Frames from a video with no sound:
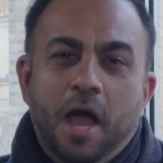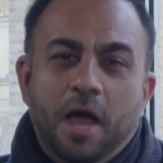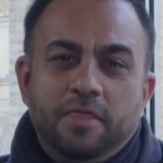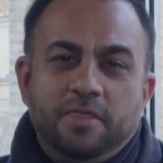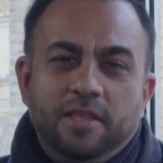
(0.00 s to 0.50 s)

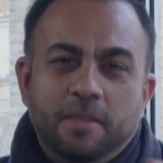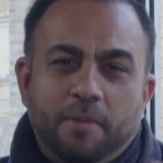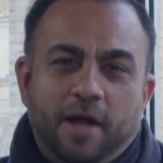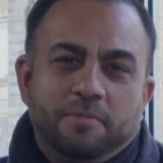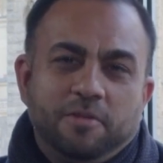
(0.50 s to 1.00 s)
the
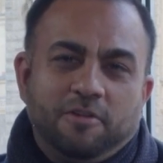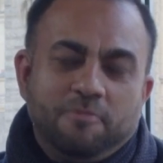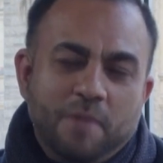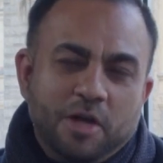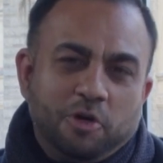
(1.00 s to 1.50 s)
Department of
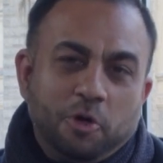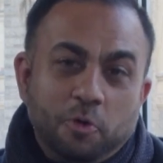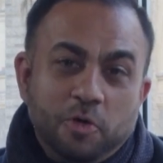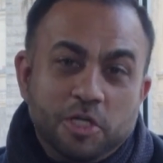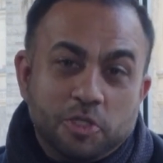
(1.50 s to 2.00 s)
Mineral
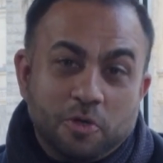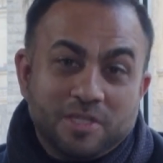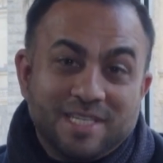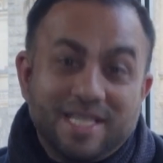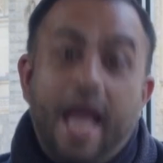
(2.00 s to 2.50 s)

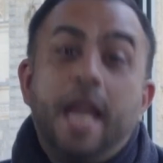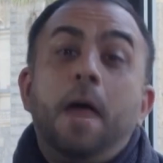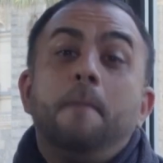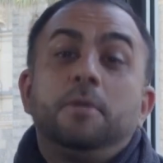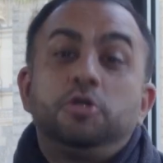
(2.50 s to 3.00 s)
Resources and
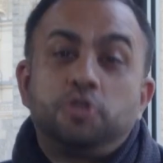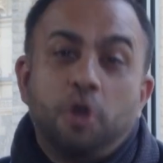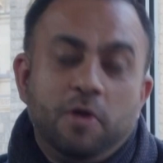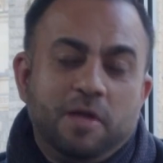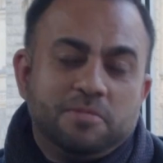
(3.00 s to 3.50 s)

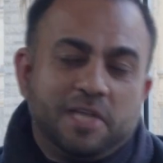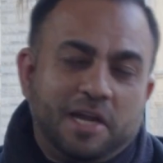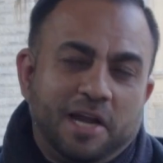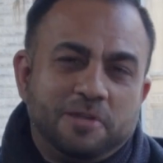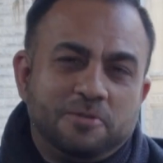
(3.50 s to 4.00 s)
Petroleums, and I'd
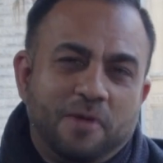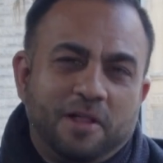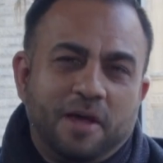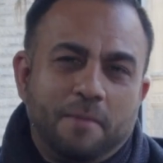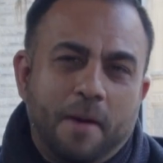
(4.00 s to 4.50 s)
like to
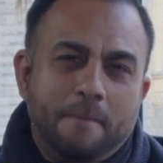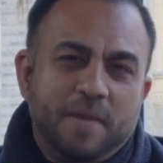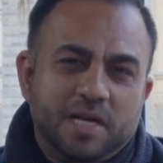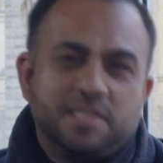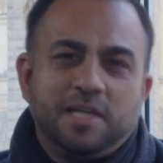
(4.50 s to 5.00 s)
welcome
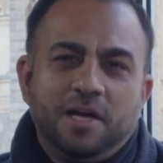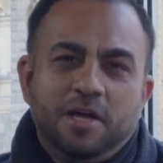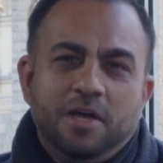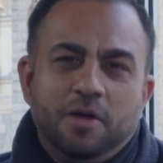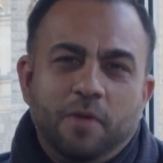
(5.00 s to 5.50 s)
Minister
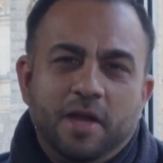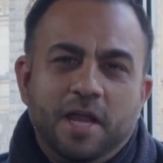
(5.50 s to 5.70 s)
Gwede